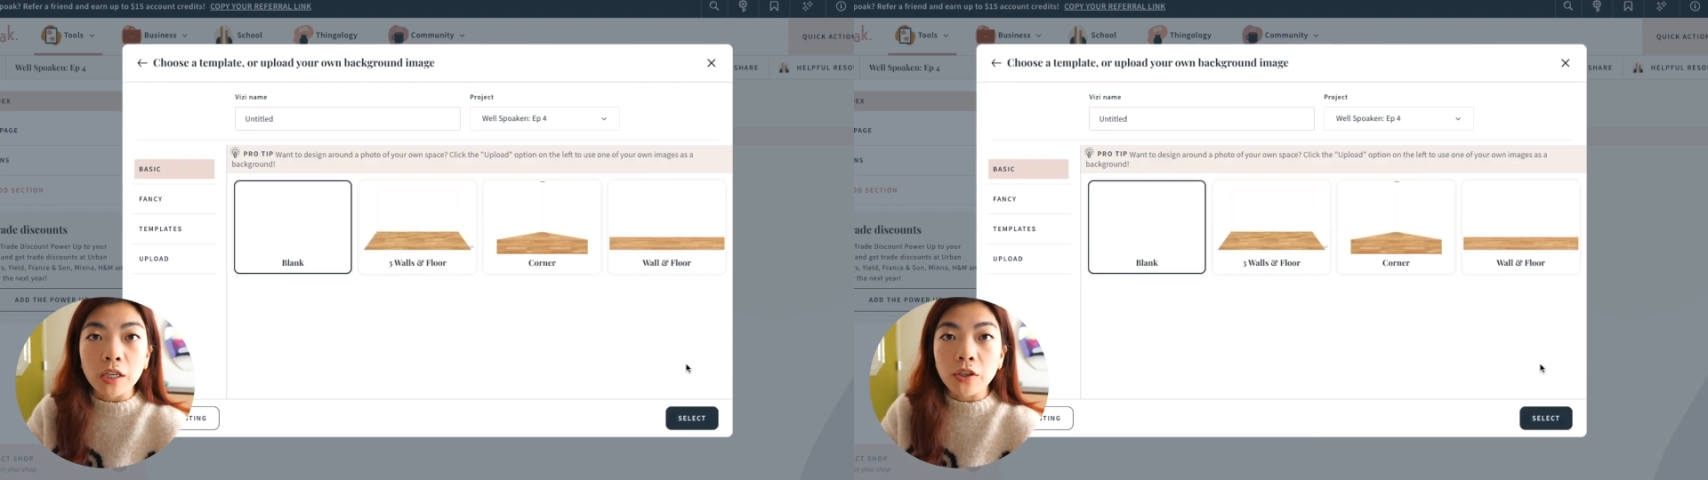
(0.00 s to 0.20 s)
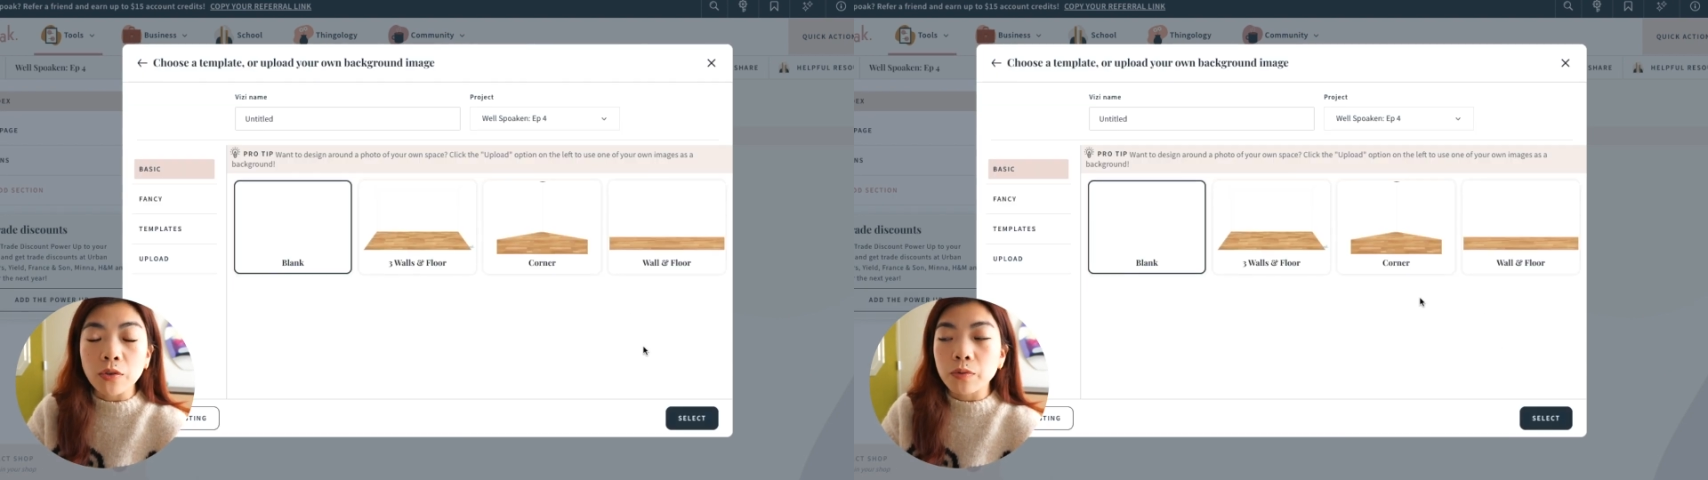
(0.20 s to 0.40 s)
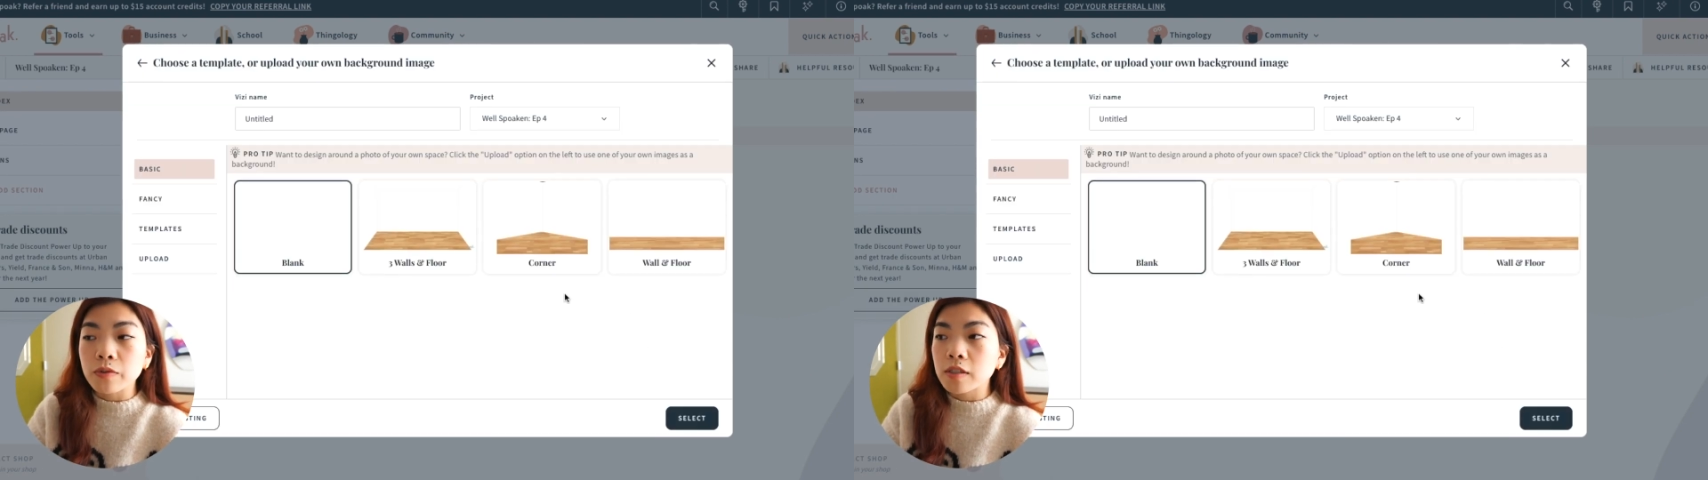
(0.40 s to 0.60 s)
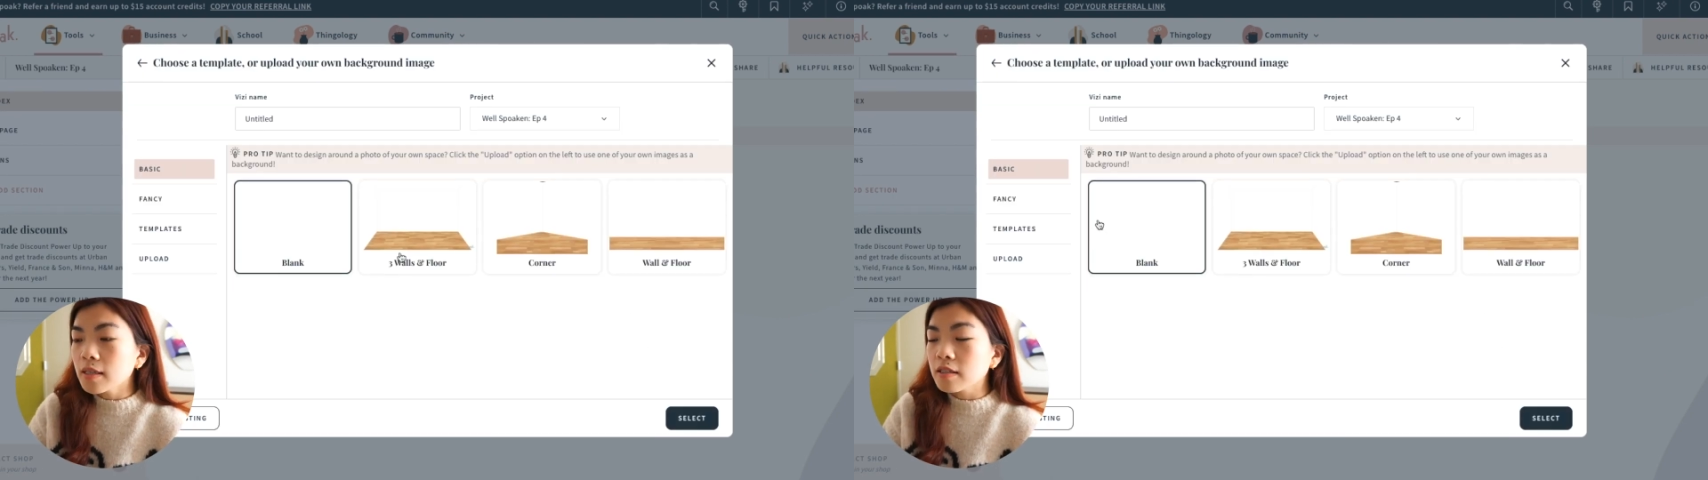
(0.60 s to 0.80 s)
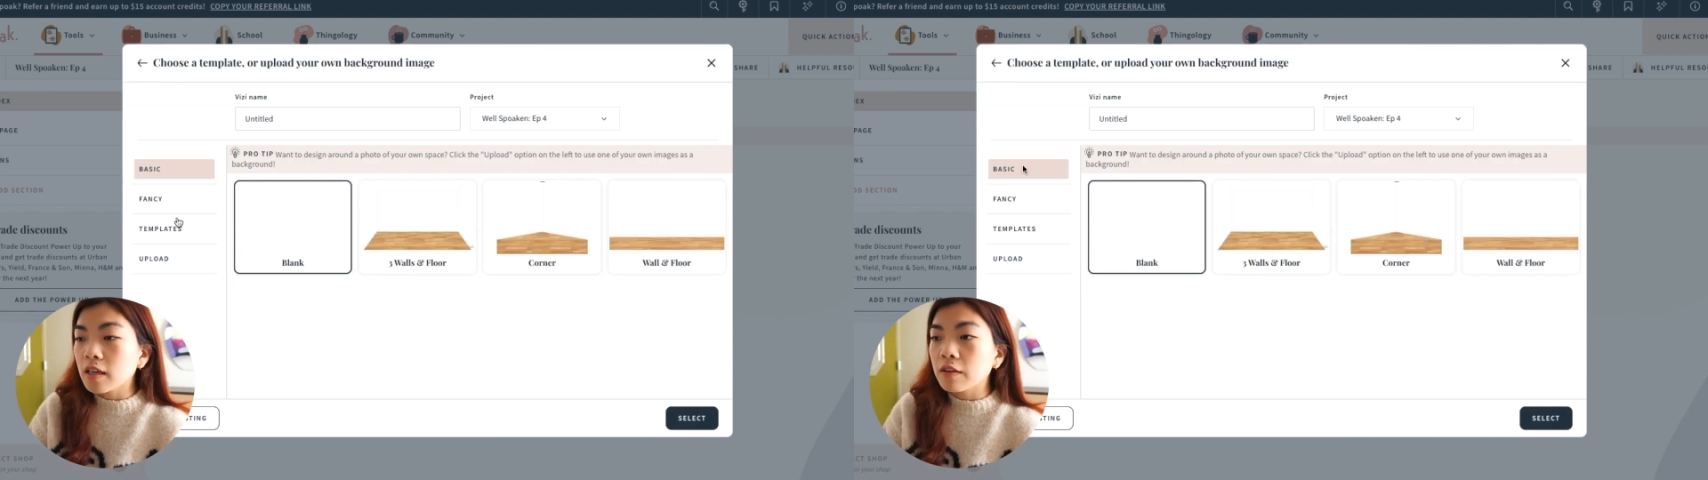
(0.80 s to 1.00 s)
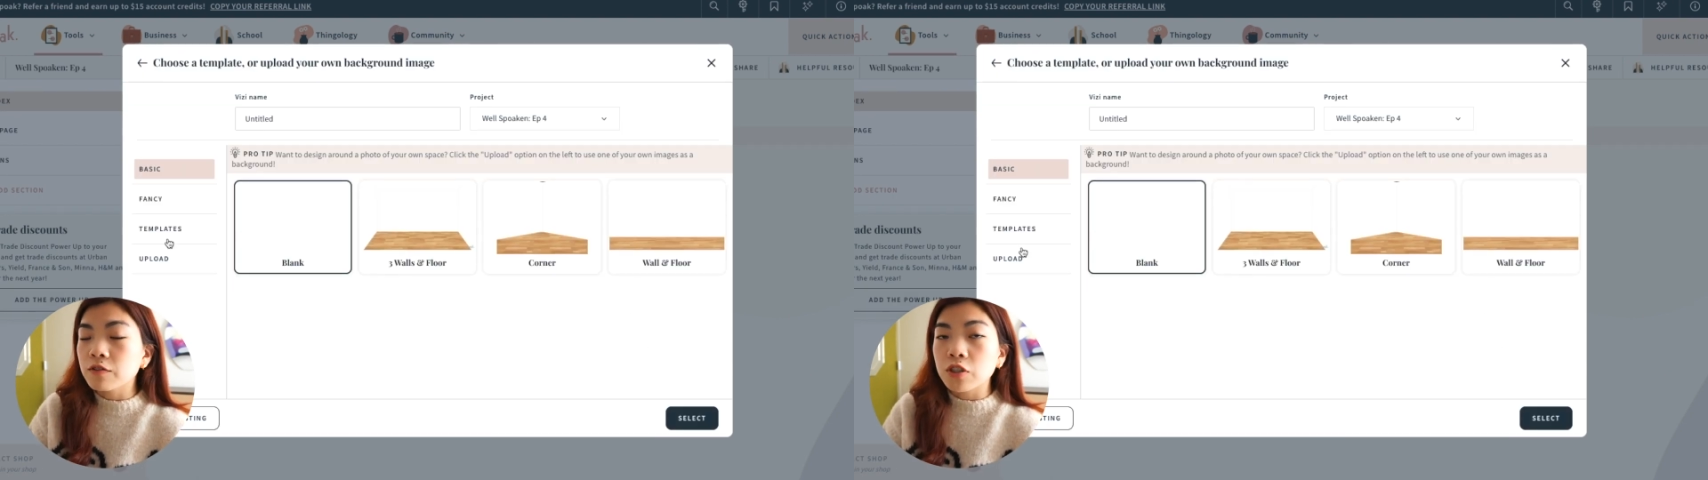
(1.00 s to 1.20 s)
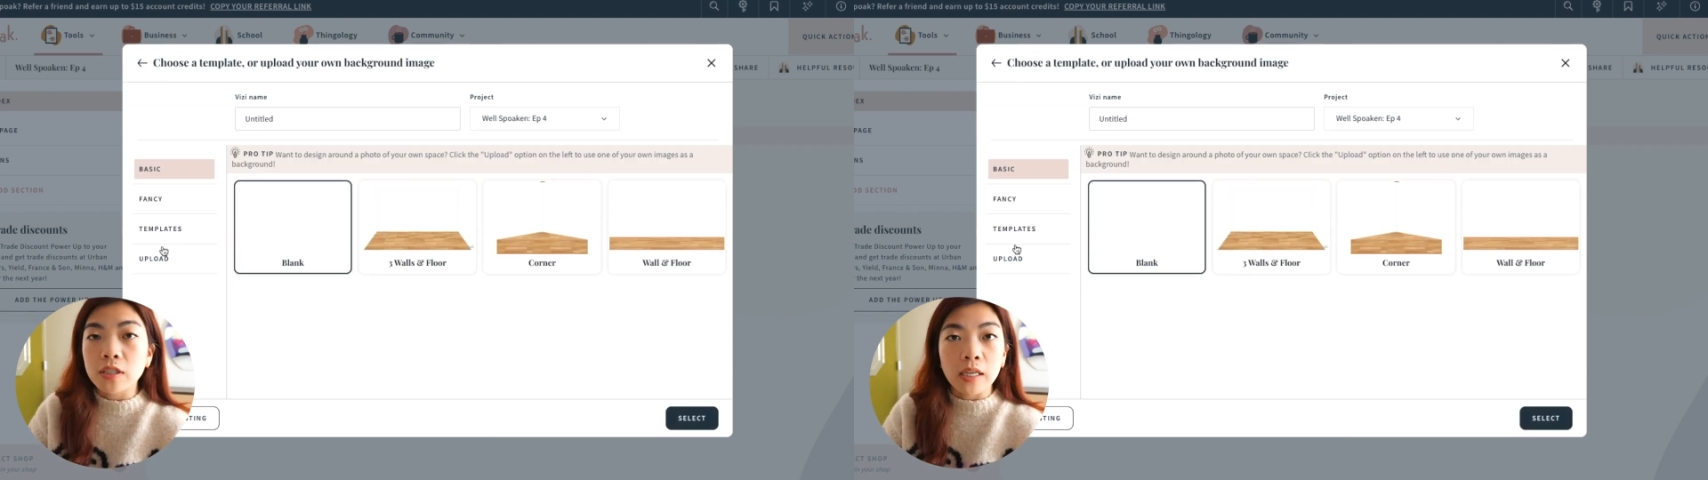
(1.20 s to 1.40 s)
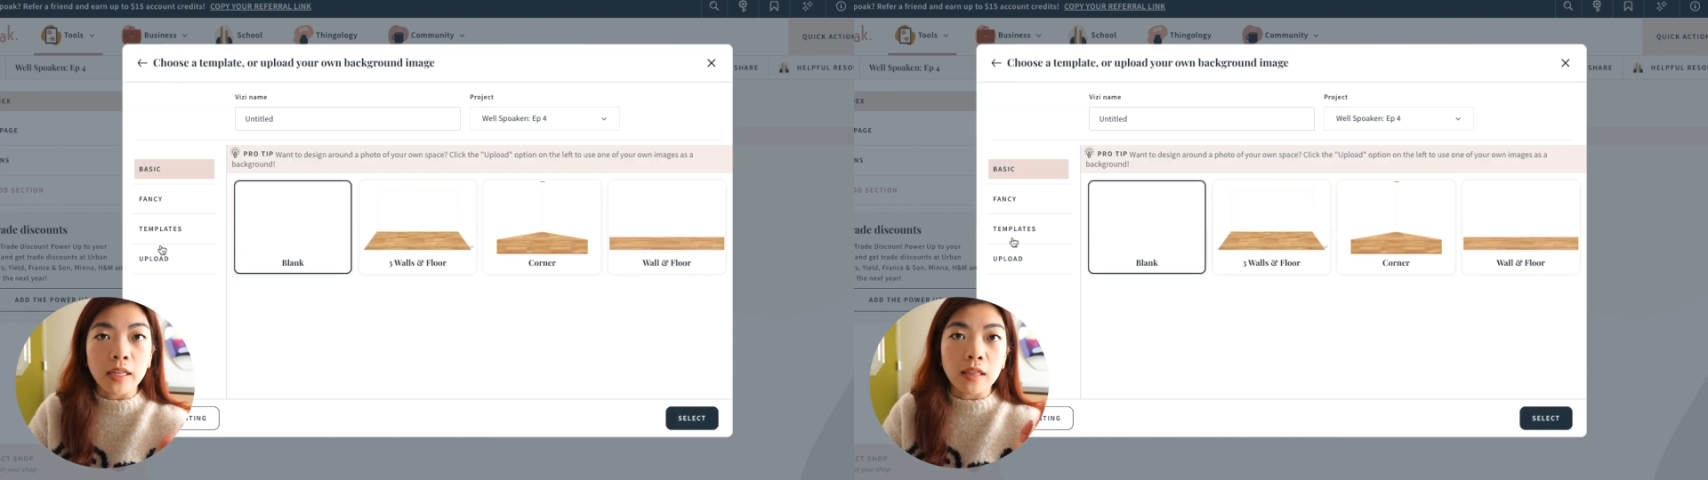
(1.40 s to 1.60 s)
gonna use, instead of just
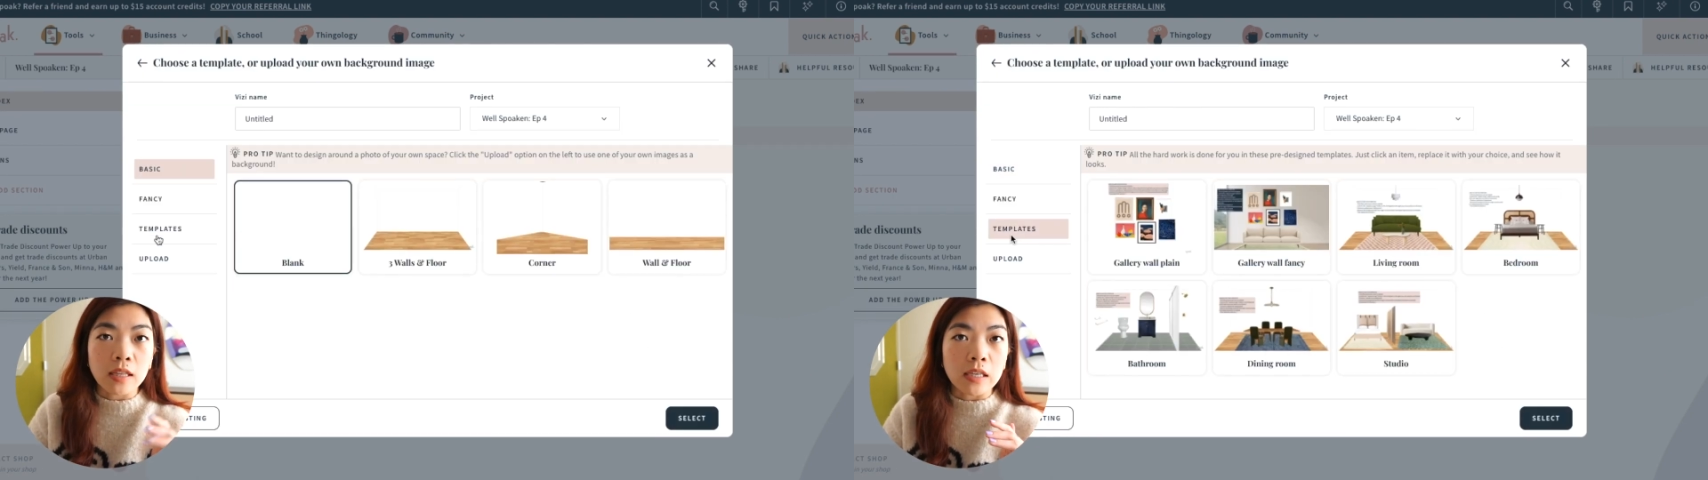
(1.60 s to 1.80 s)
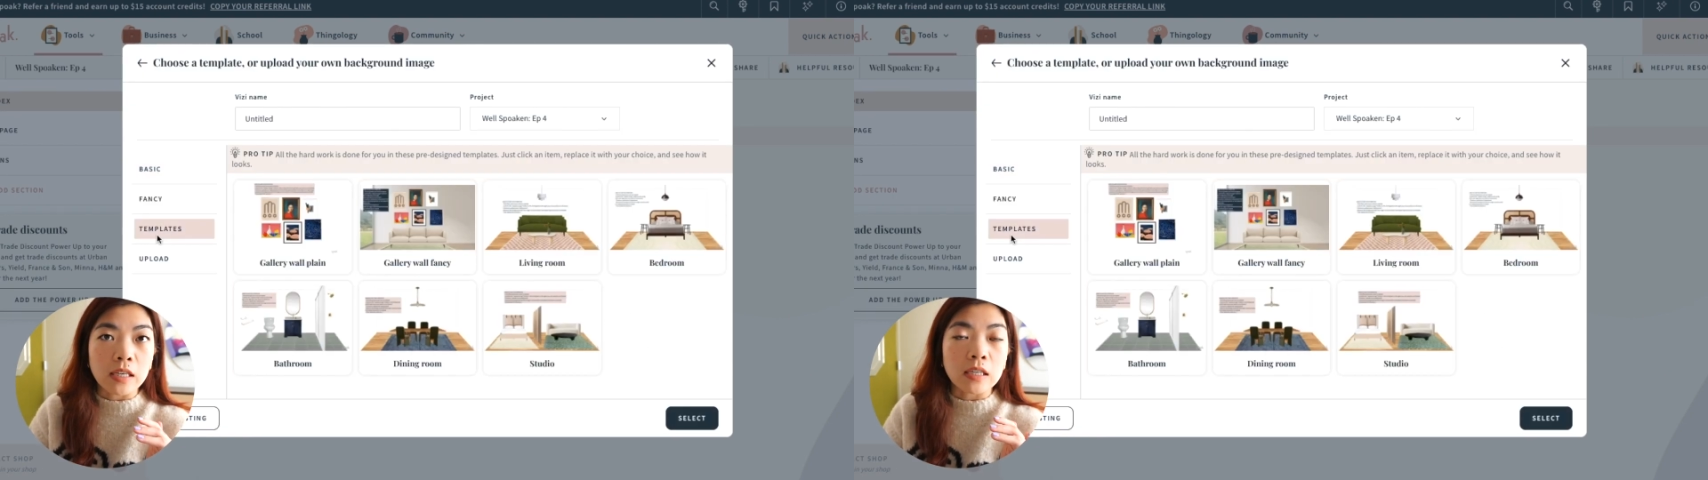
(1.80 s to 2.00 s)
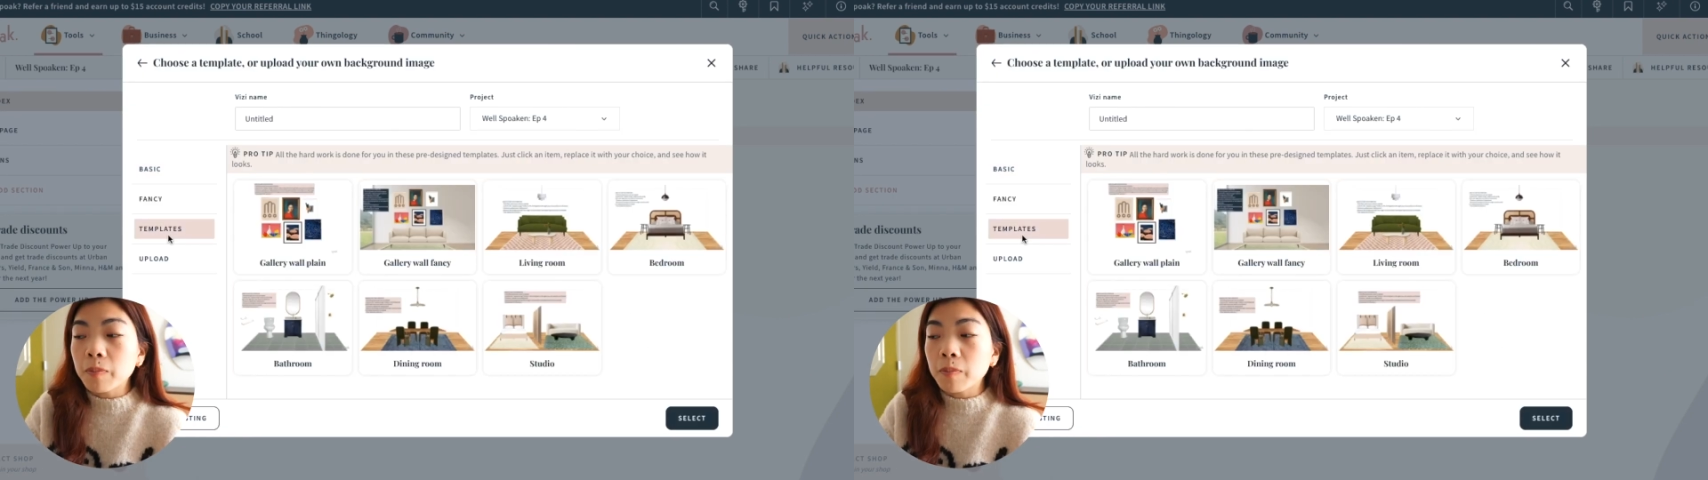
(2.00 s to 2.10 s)
the